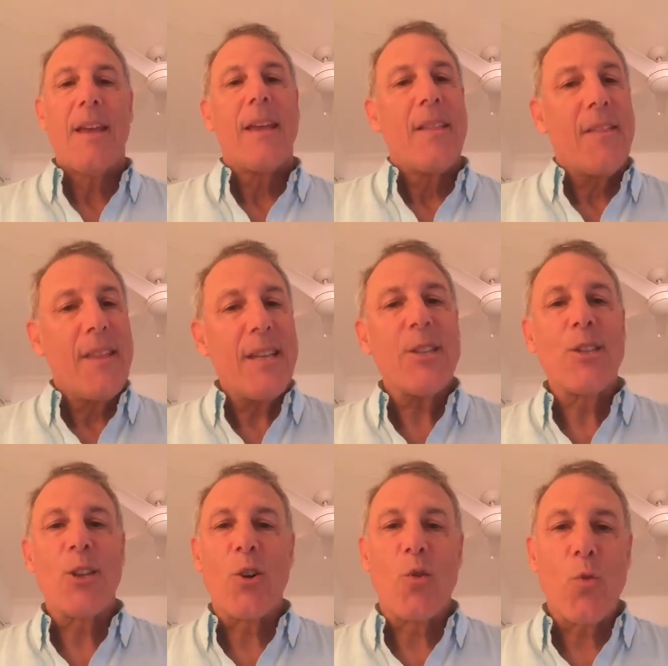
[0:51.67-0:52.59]
This
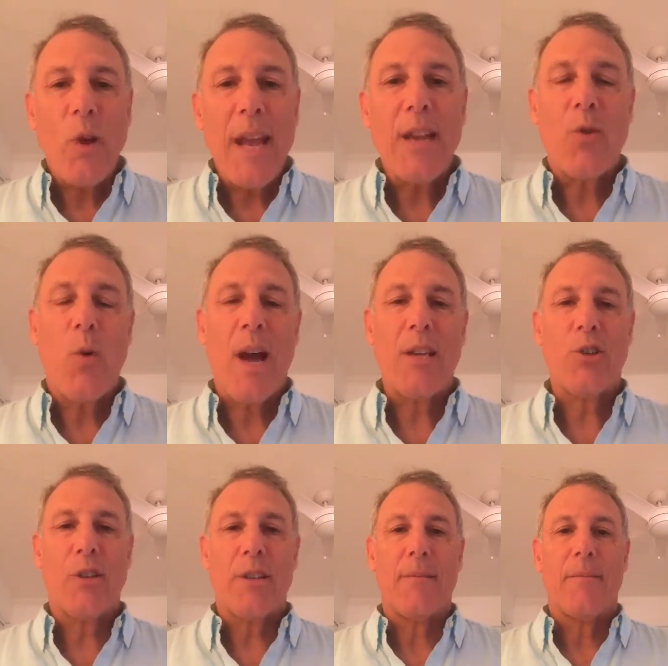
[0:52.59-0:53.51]
is a great
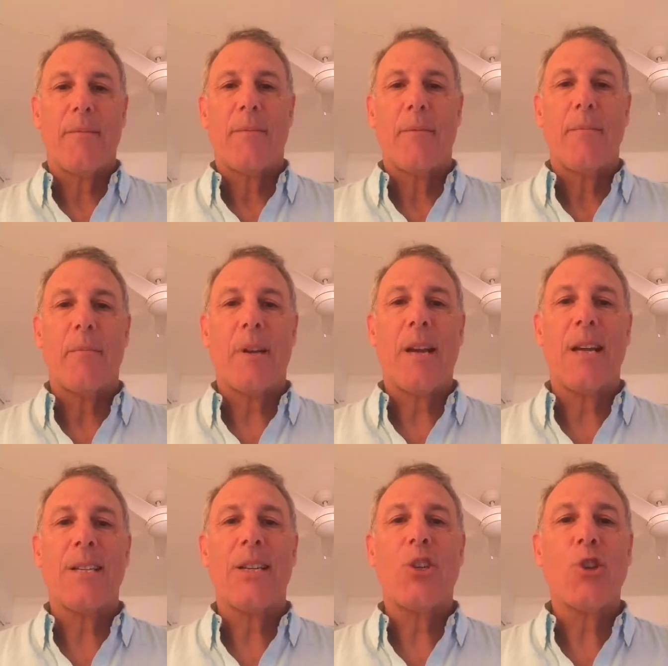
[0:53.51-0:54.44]
question
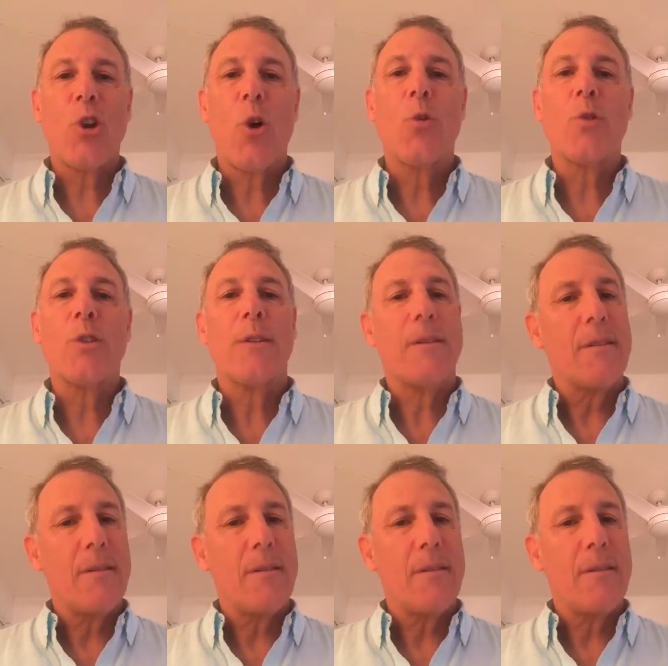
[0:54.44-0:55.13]
because it shows